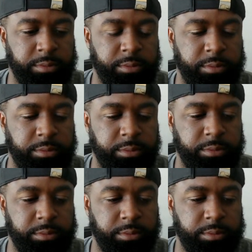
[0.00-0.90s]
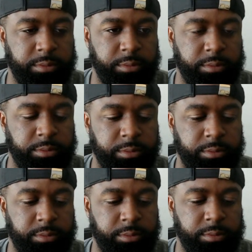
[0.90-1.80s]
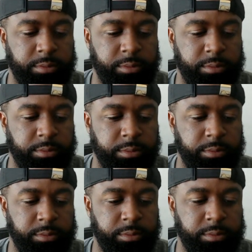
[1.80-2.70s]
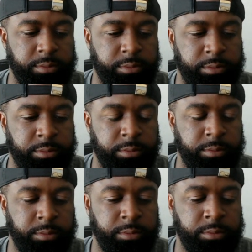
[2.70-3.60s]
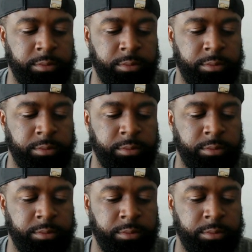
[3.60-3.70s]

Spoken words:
No words are spoken by the person on screen.